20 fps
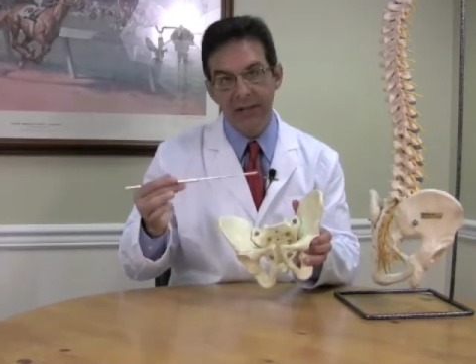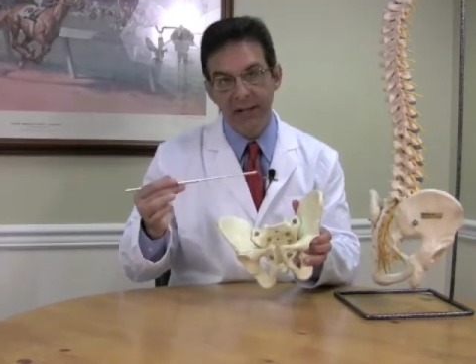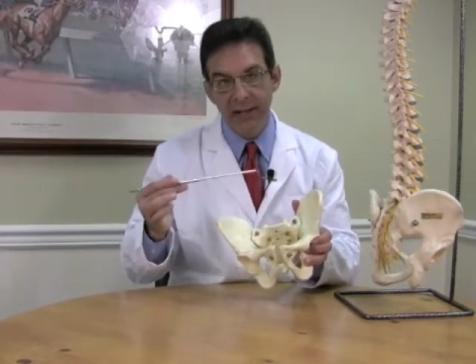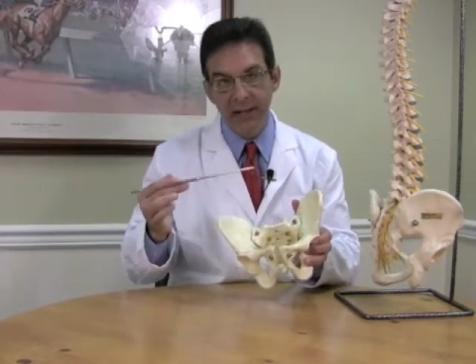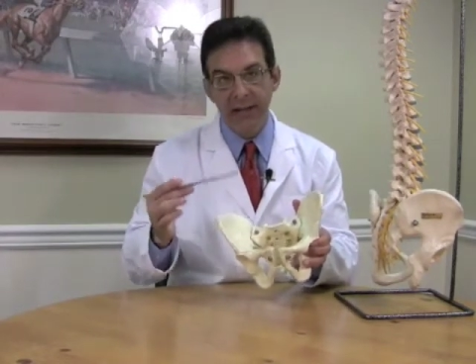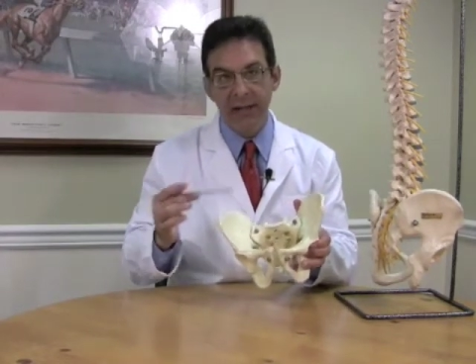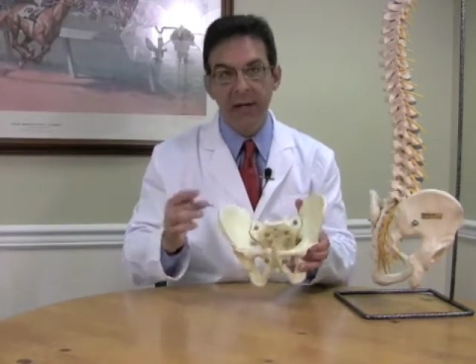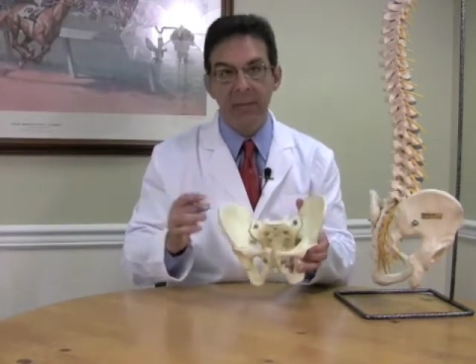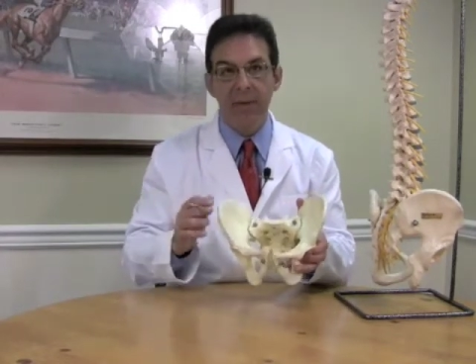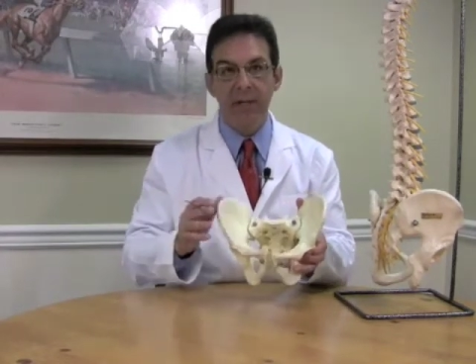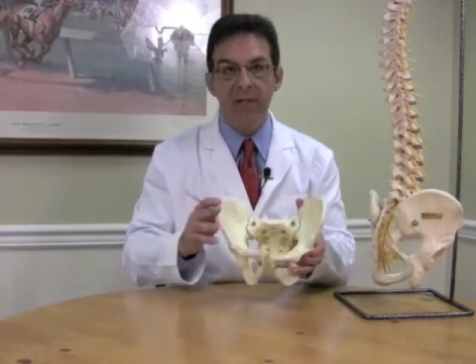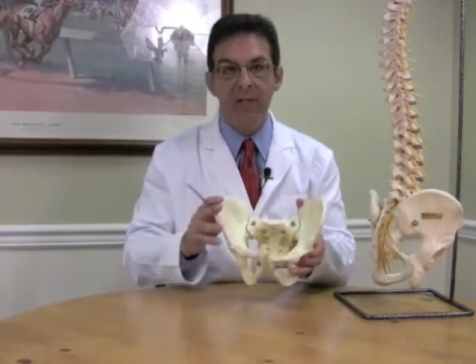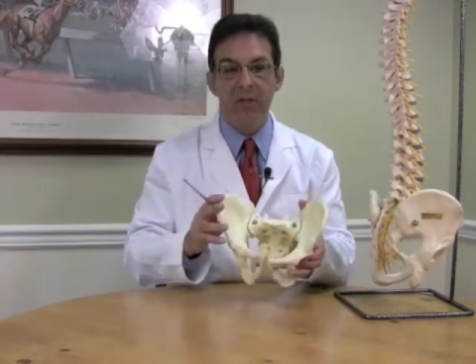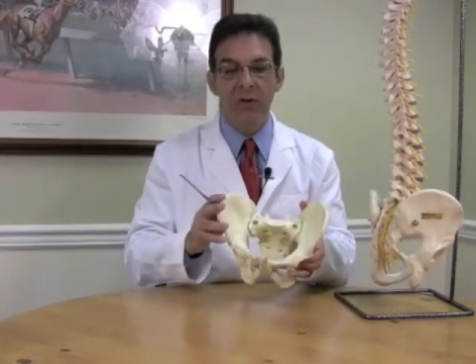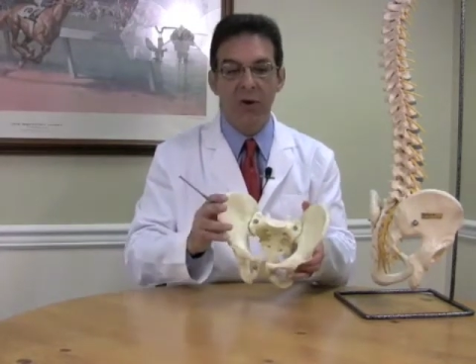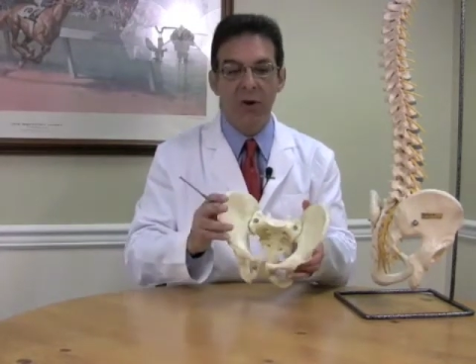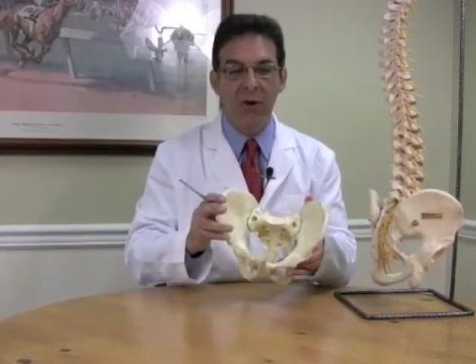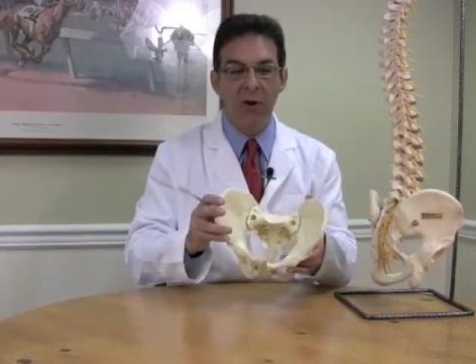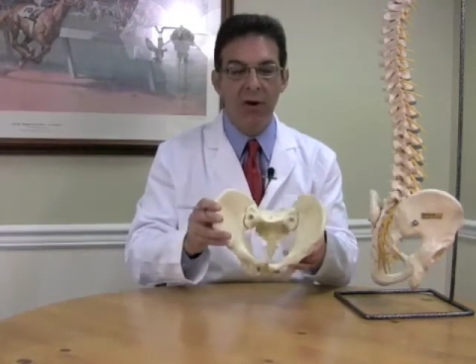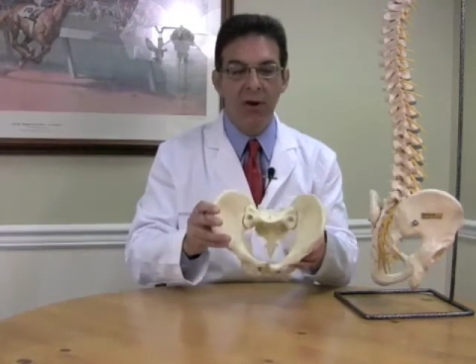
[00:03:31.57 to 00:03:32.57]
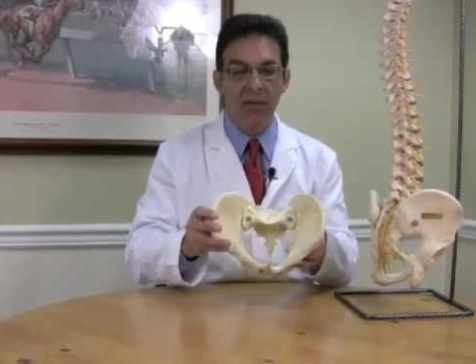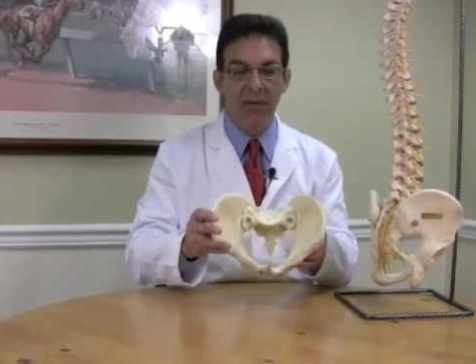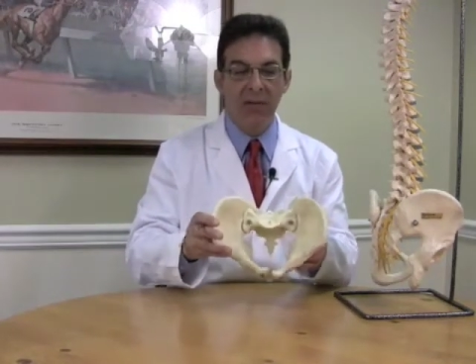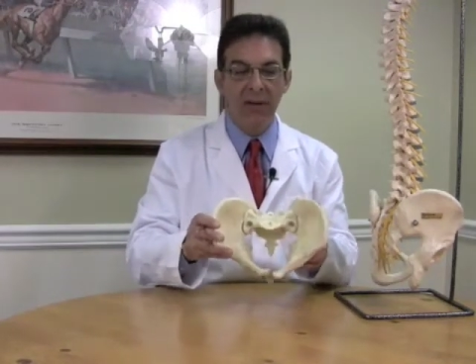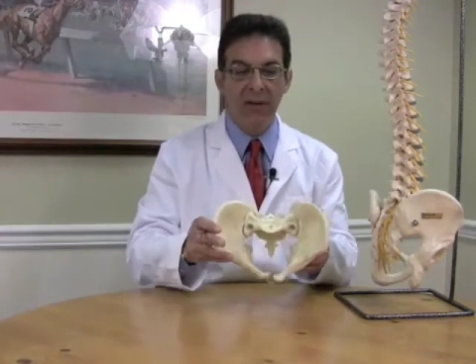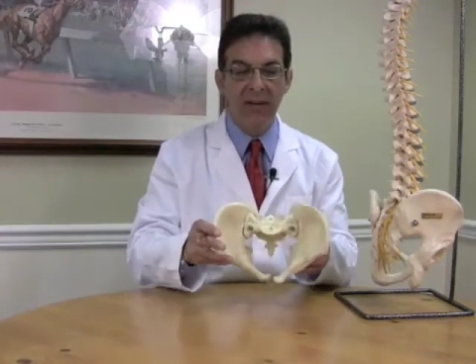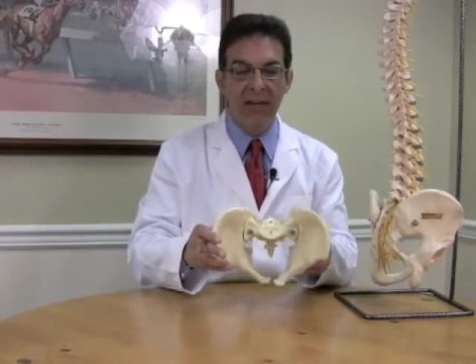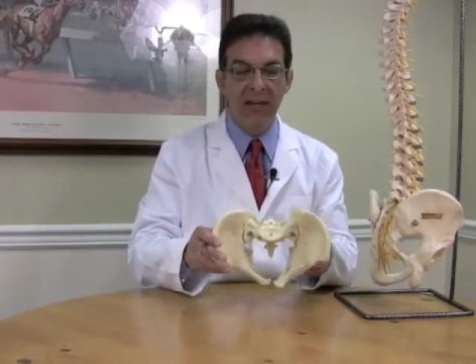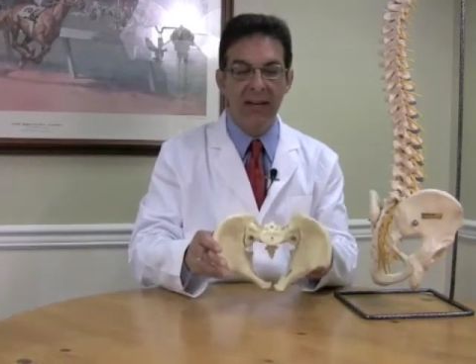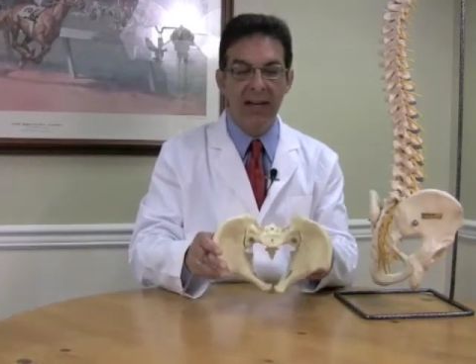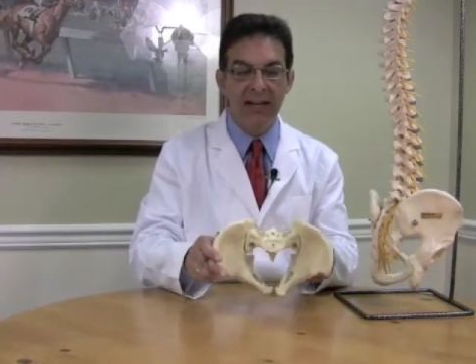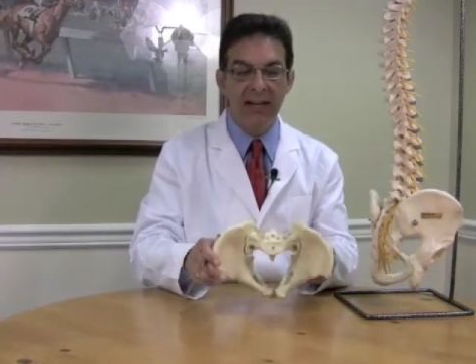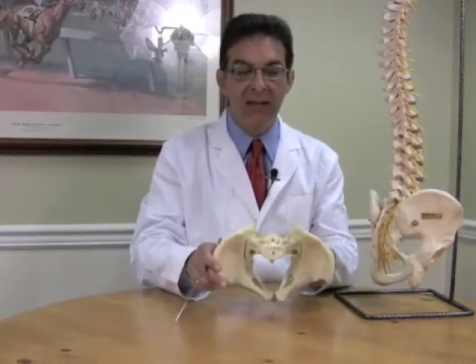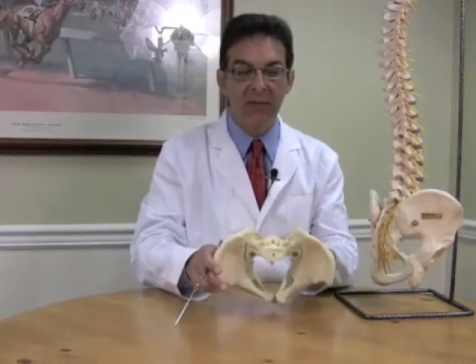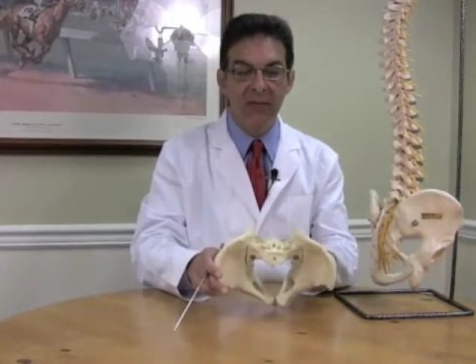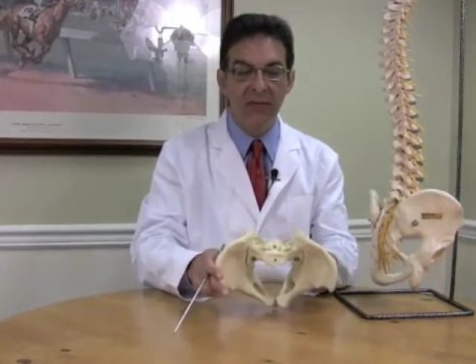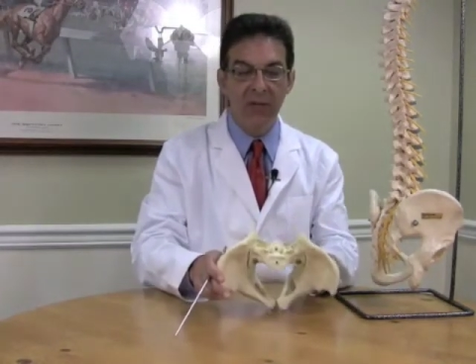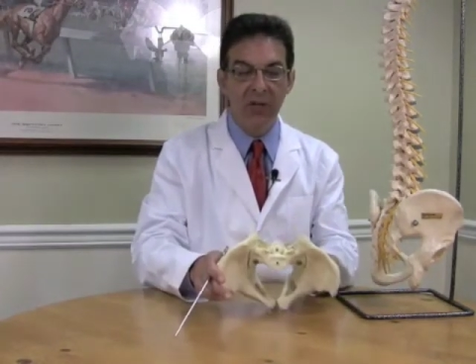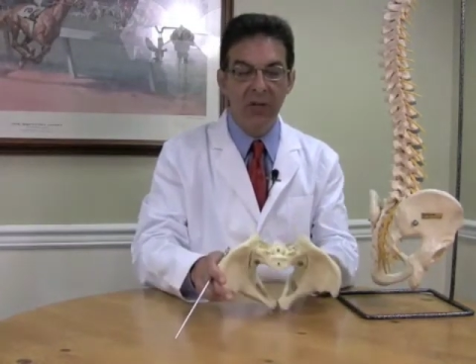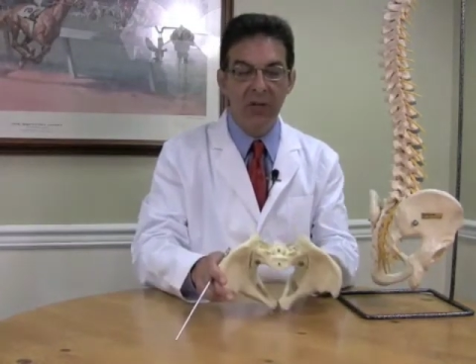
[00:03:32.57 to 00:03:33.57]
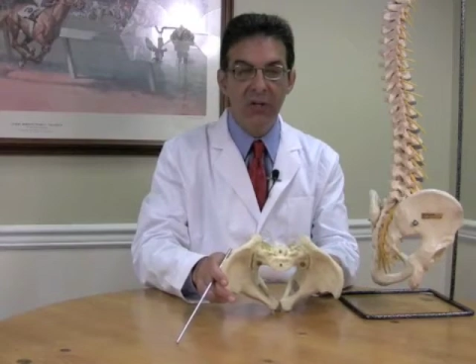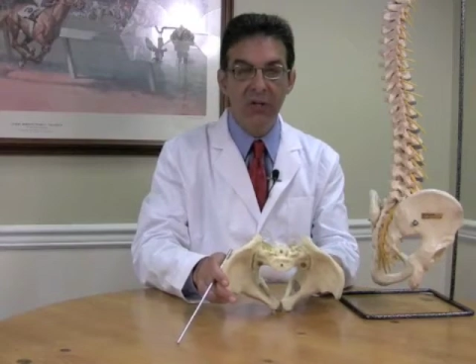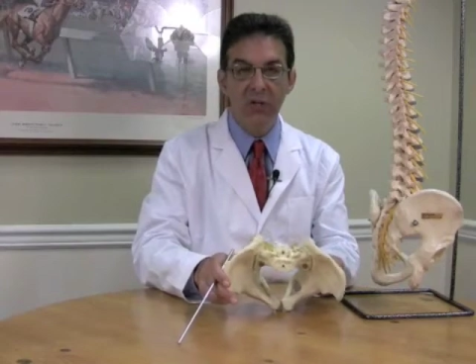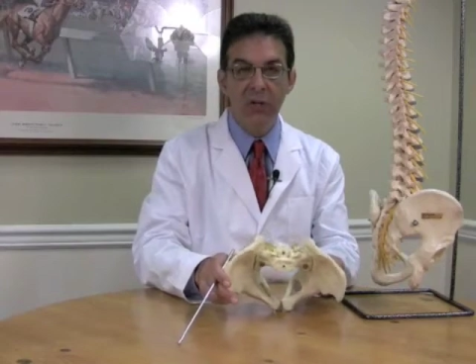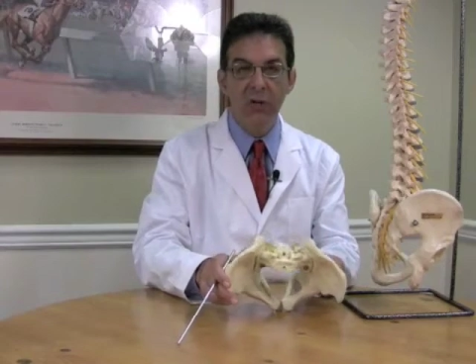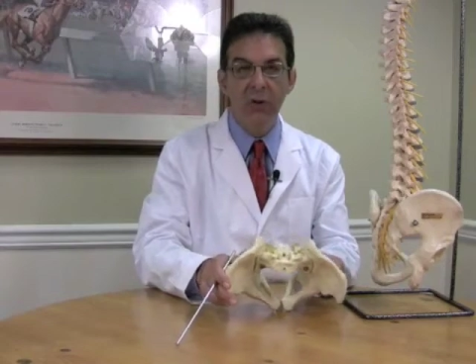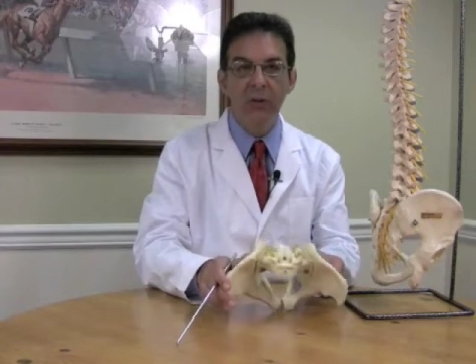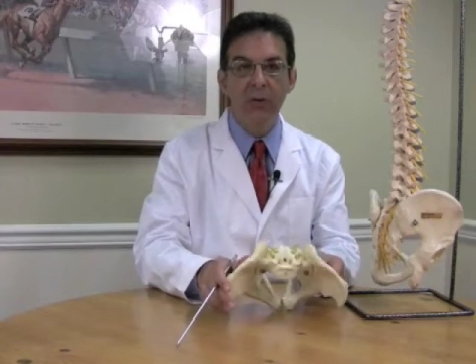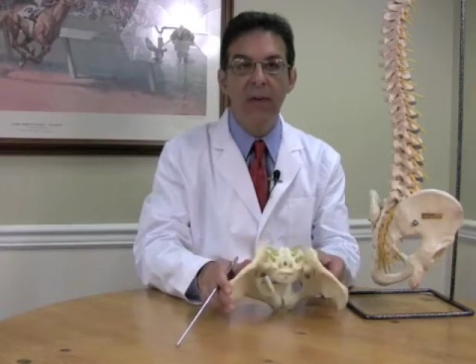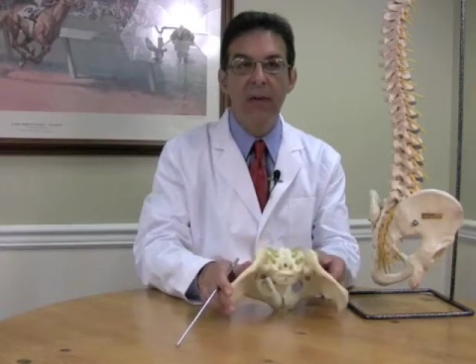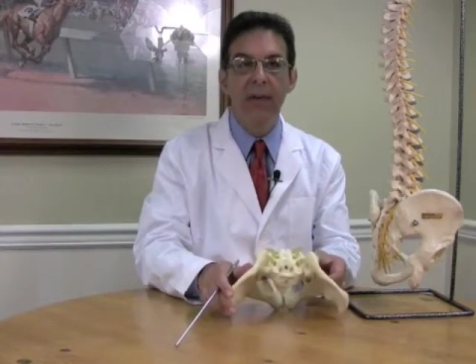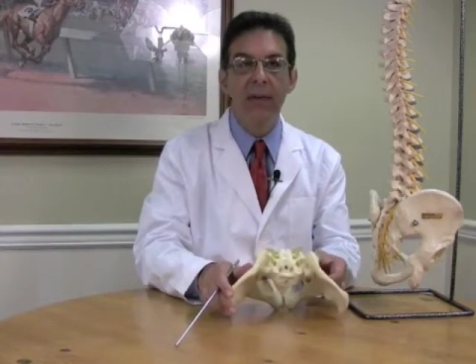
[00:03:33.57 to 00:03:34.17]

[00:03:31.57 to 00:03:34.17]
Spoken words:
Now, ligaments are the connective tissue